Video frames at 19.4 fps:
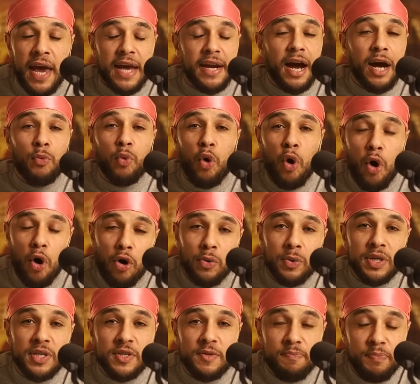and I will
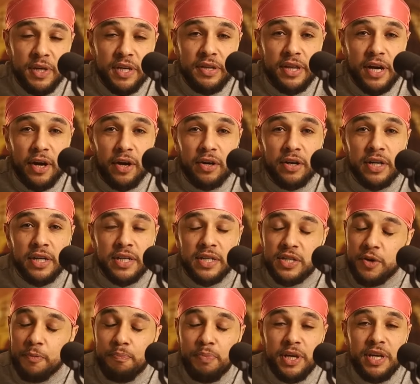always be there
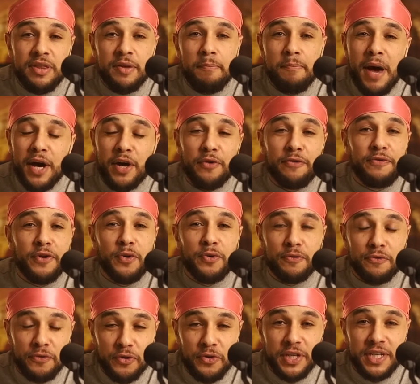to be the
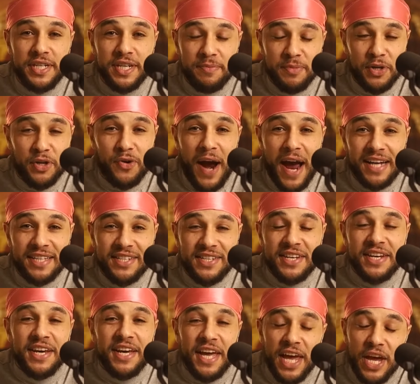megaphone for the
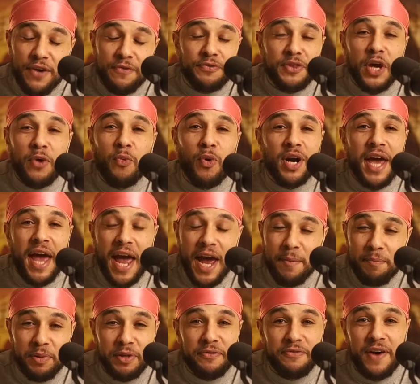Democrats if they want to
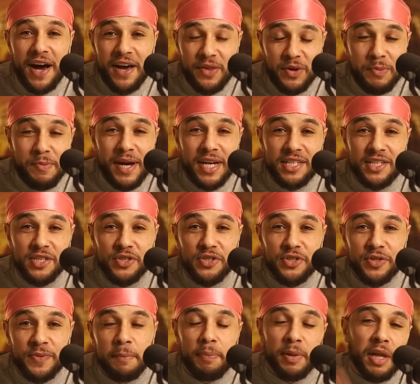amplify their
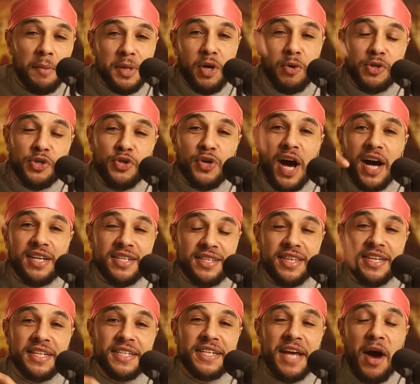message. But let me know what you guys
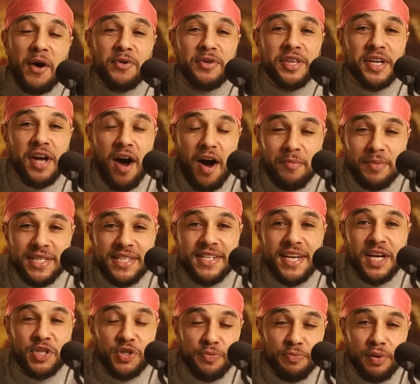think down in the comments
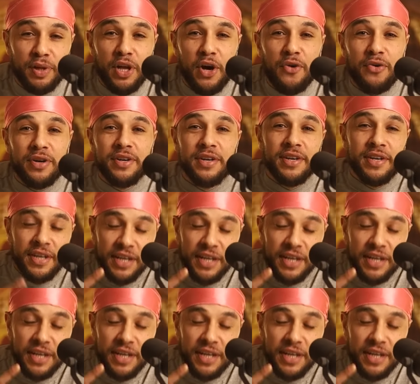section below.